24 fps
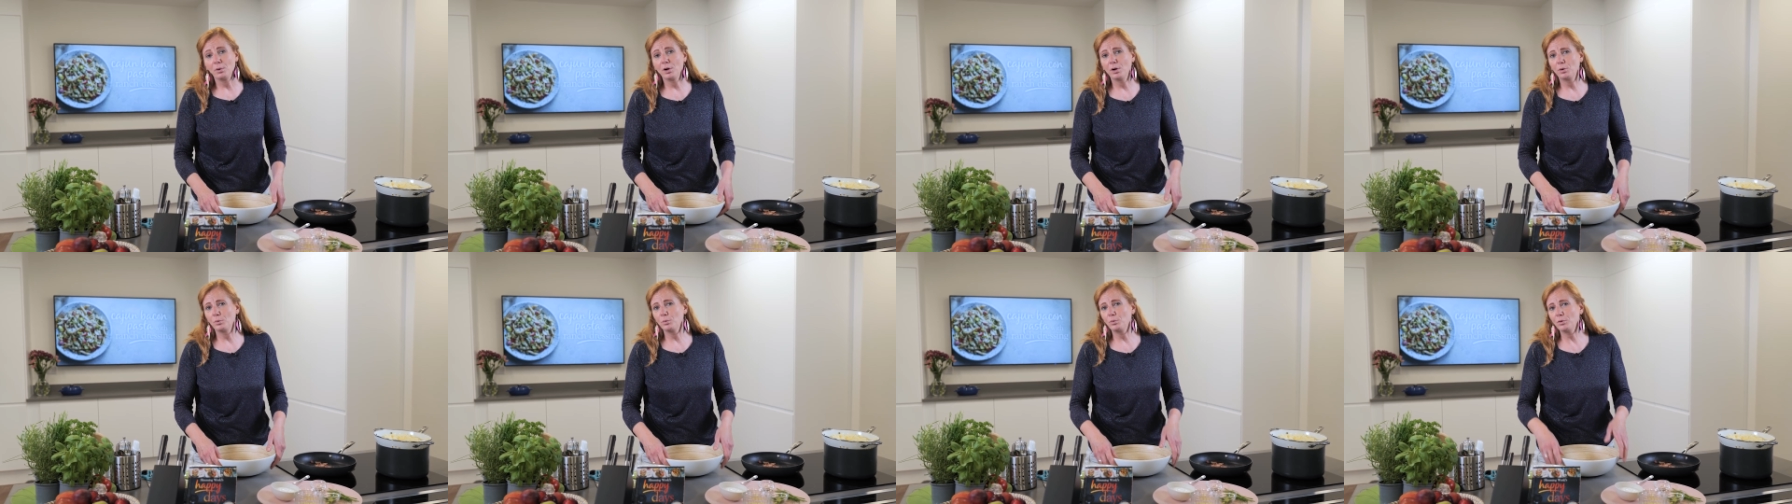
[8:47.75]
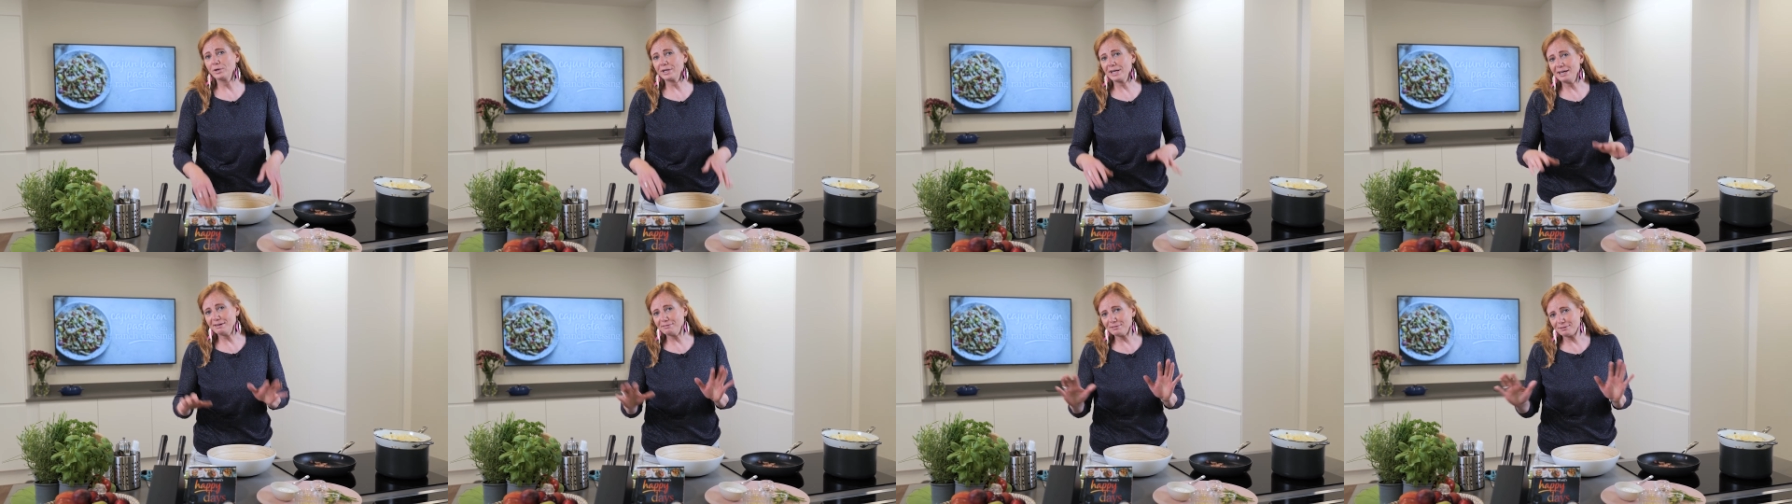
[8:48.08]
Well,
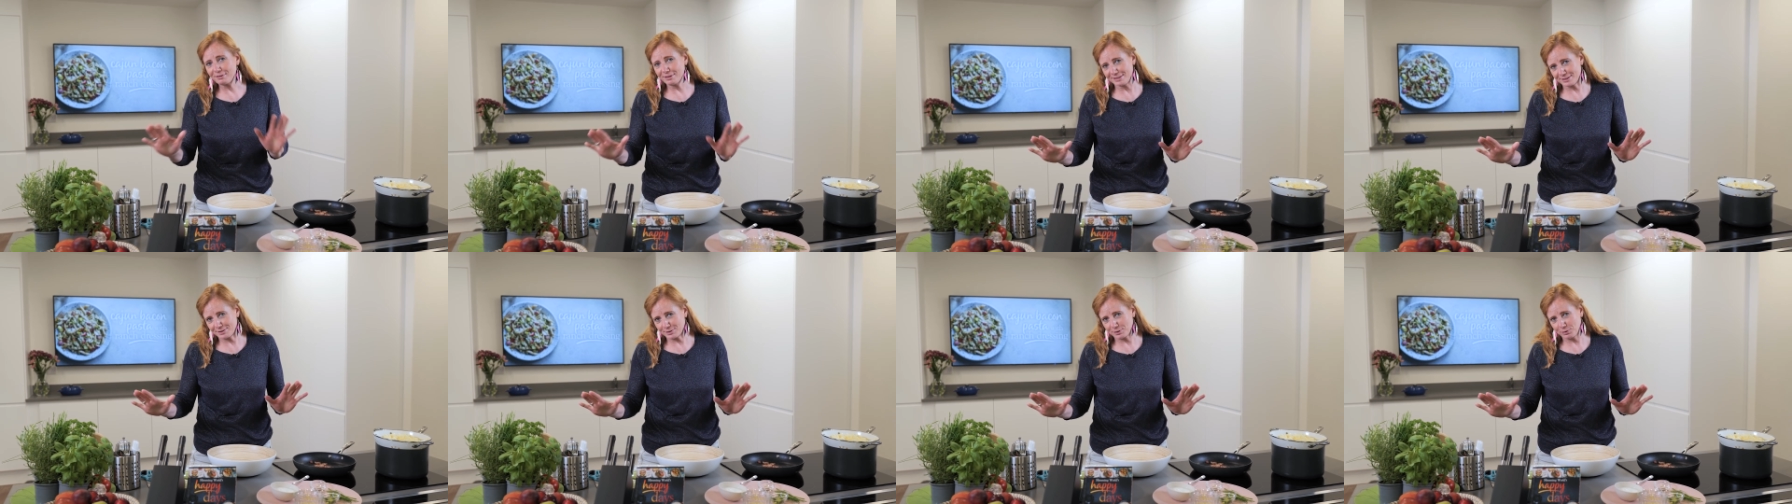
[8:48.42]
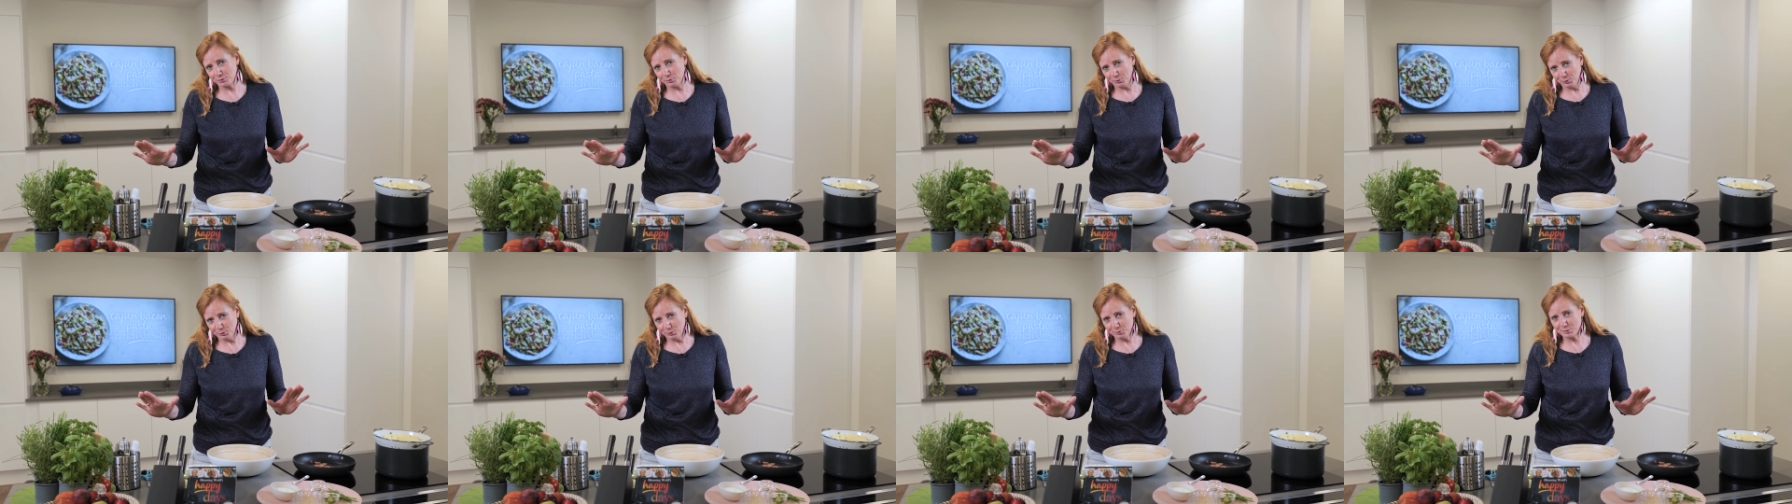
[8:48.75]
whatever it's
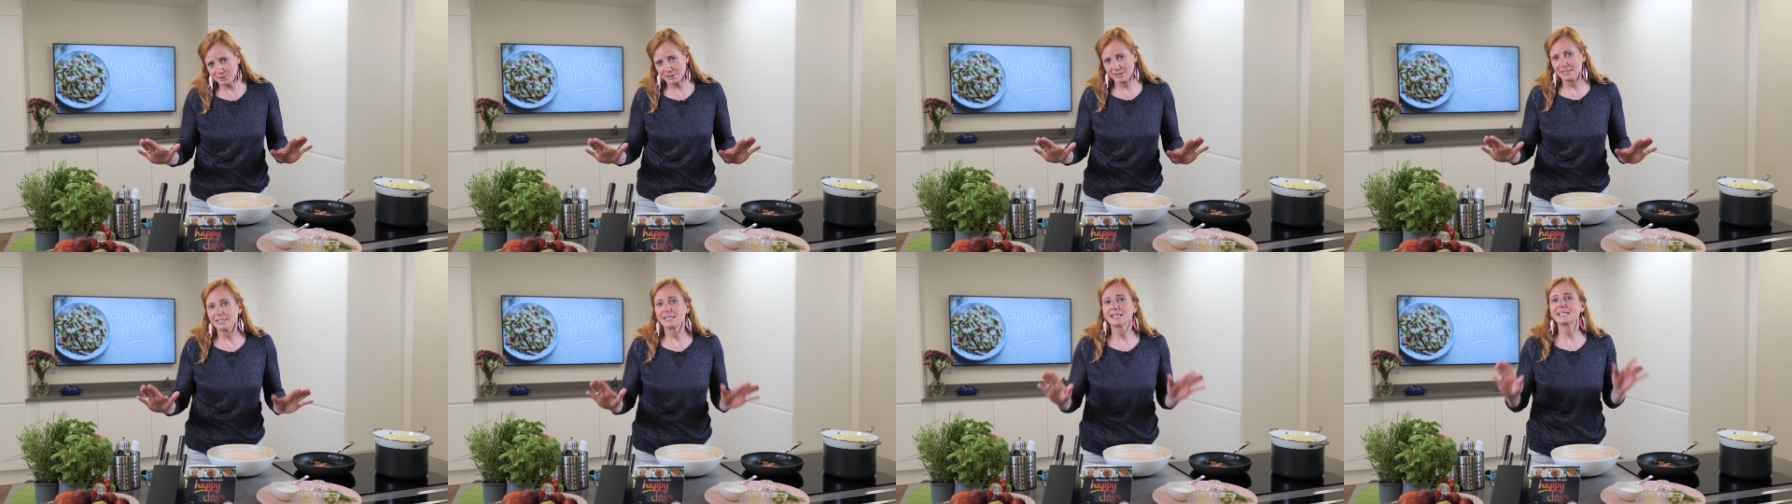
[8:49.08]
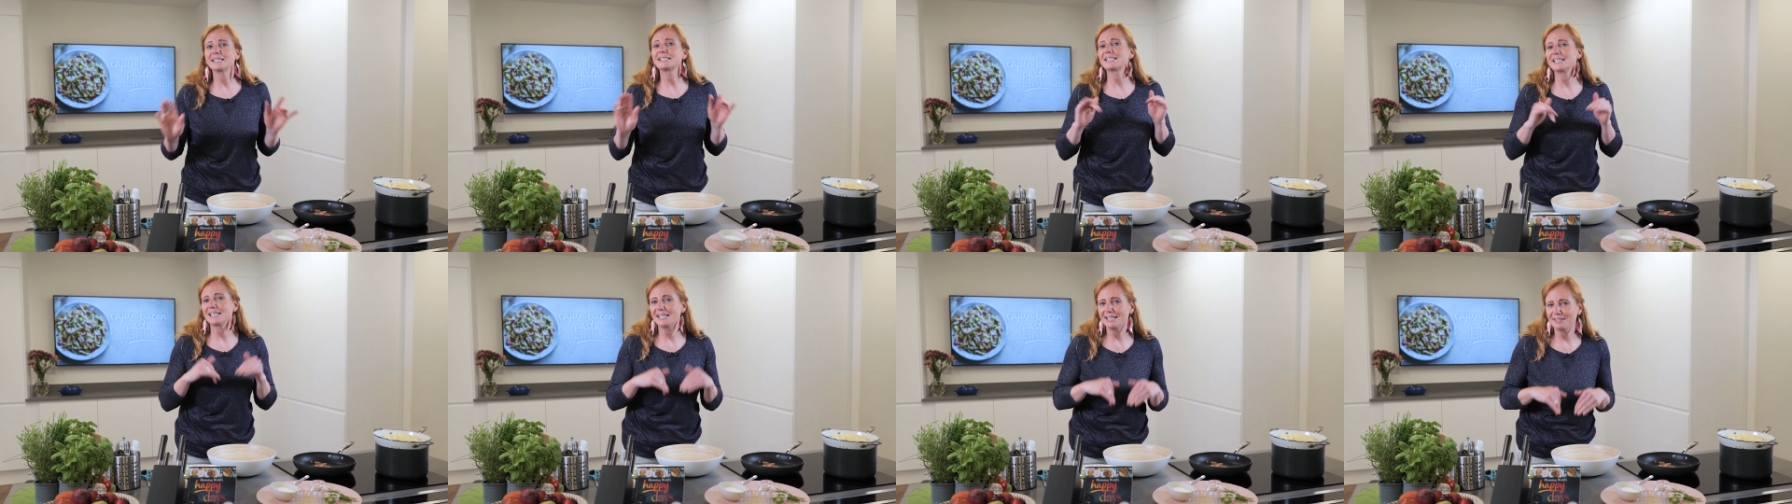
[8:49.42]
called,
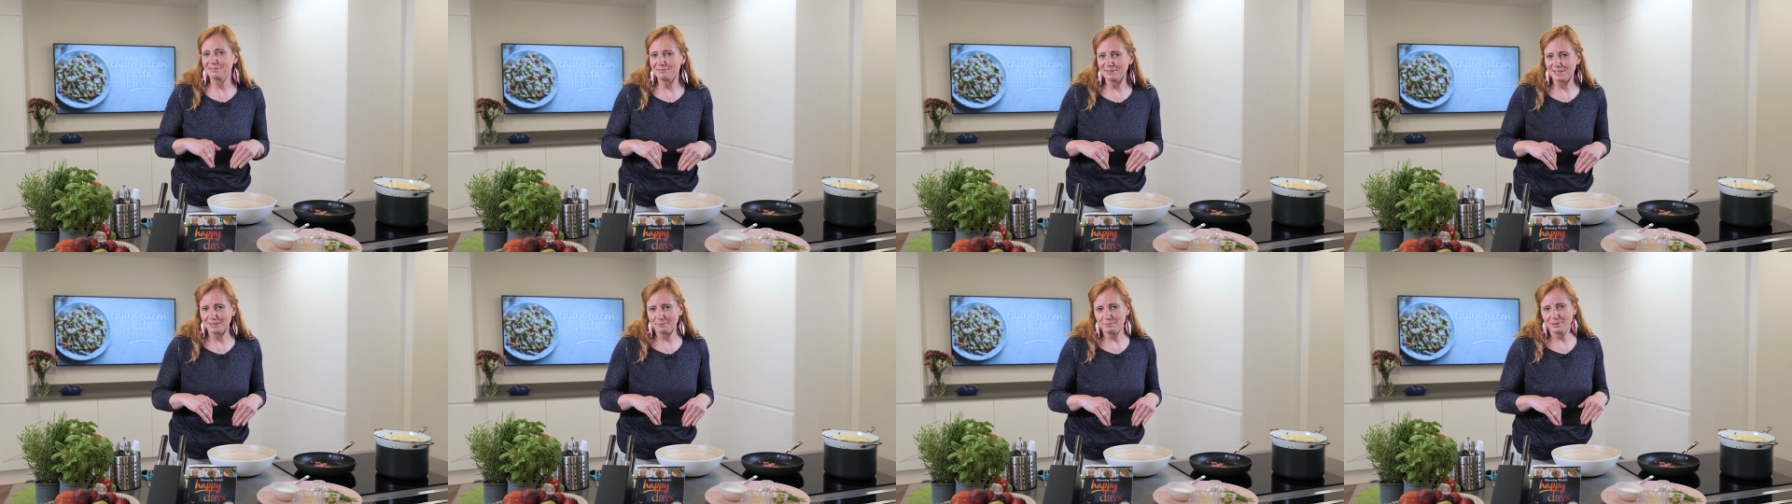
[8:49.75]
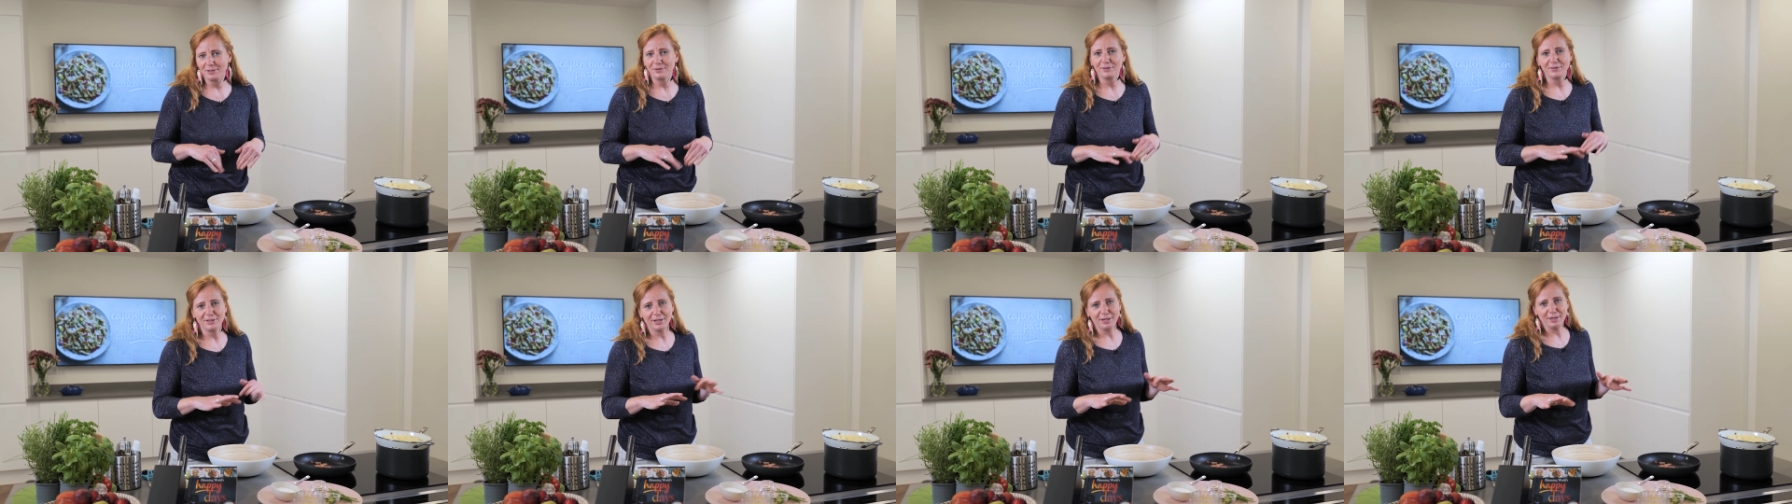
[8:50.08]
it's the evening
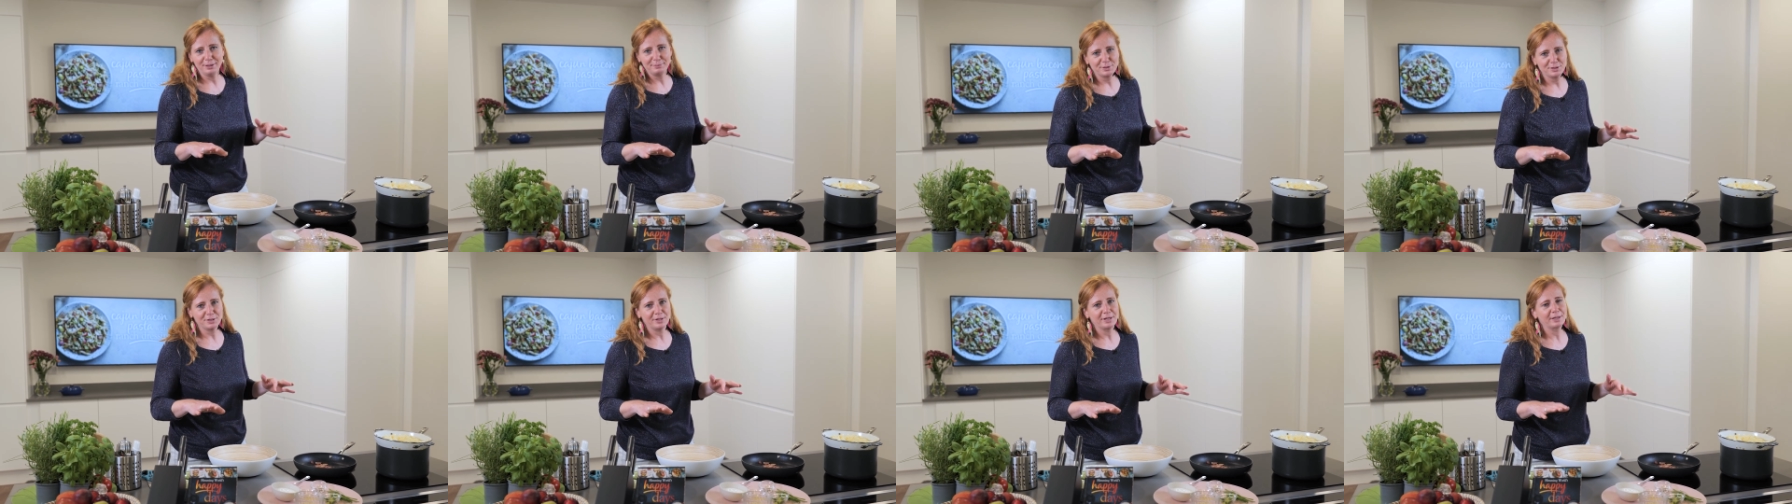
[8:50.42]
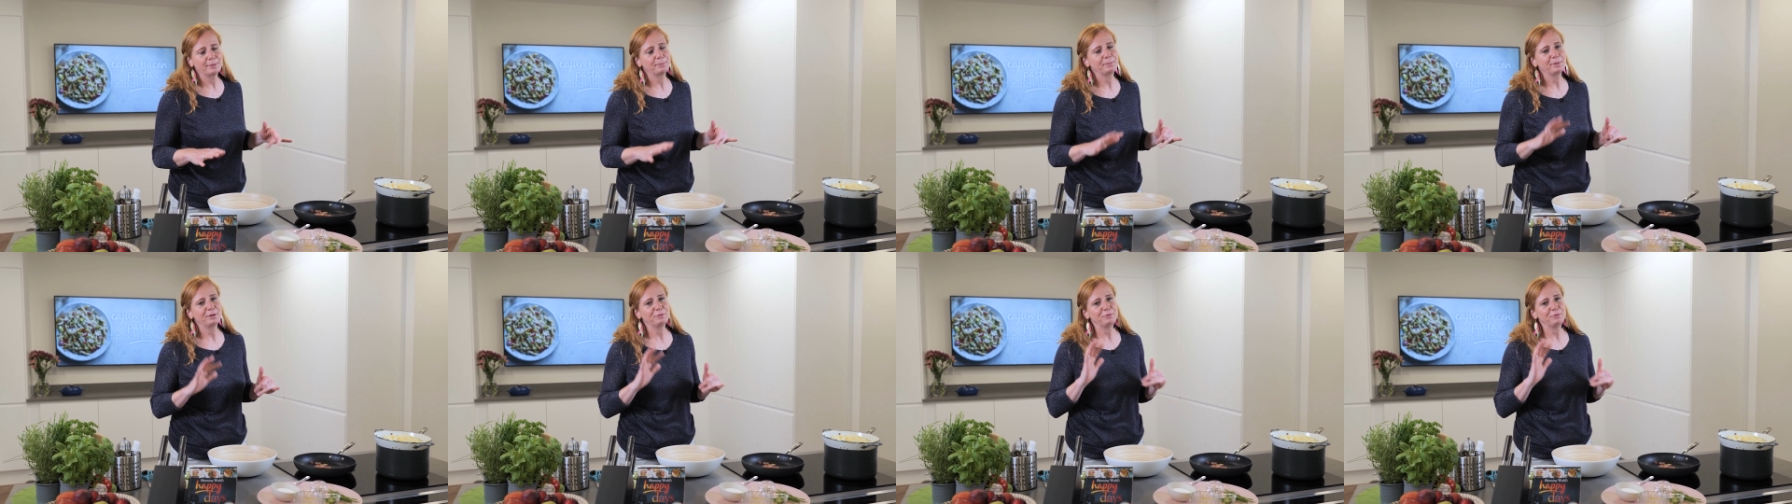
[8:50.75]
meal that I'm doing.